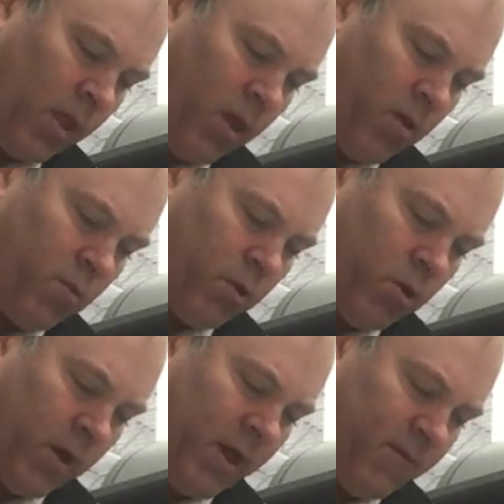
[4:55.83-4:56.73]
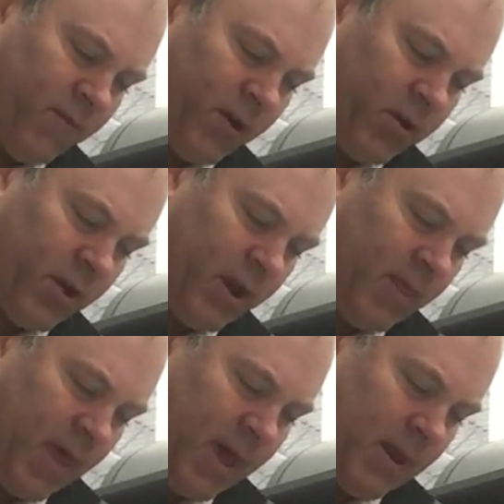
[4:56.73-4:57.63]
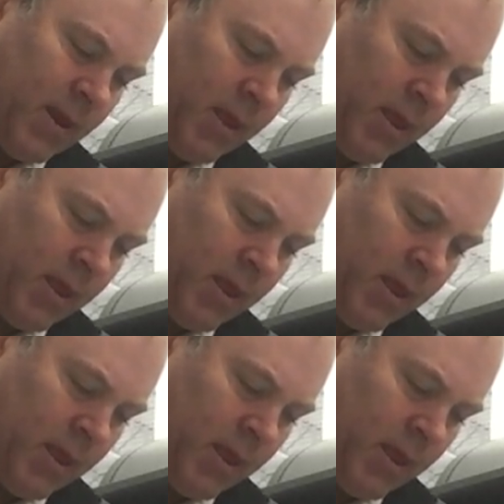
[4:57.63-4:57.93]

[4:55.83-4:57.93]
And we'll go ahead and finger tighten that.